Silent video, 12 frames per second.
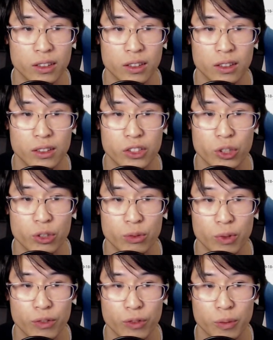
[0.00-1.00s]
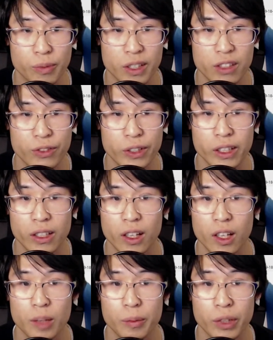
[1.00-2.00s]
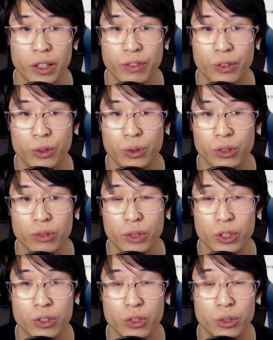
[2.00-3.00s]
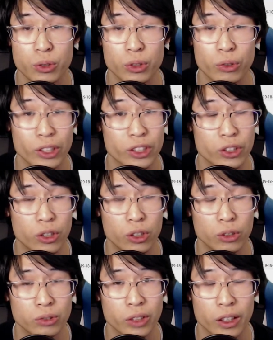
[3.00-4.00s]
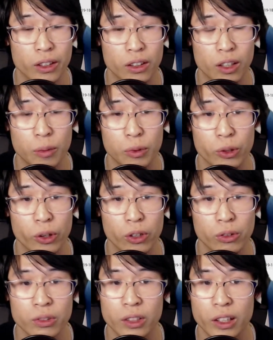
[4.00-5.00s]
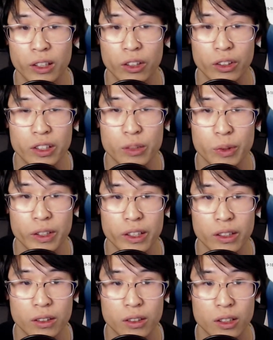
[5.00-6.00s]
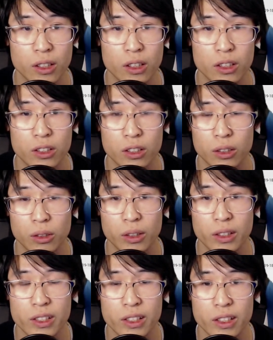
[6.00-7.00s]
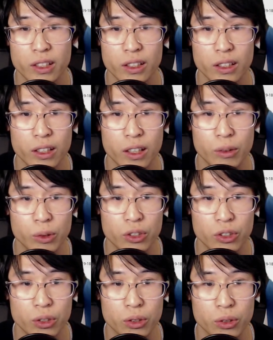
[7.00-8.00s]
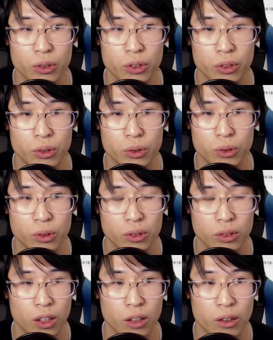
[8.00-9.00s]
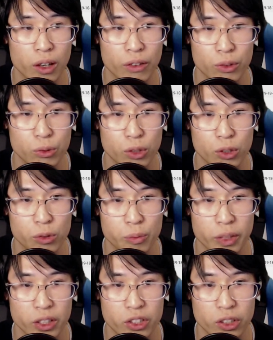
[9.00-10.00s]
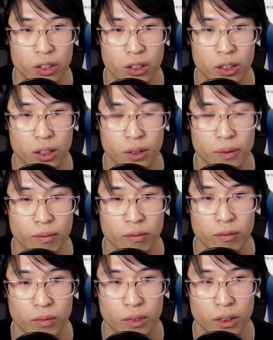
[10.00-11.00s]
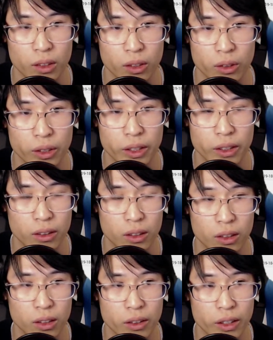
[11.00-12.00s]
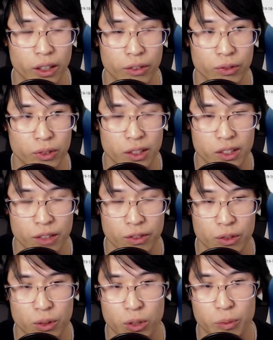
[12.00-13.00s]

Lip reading: choose one from these three. But if you want to create your own and upload your own, click on this one here. So let's see, I want to do, oh, I have a road picture. Great. All right, let's have the road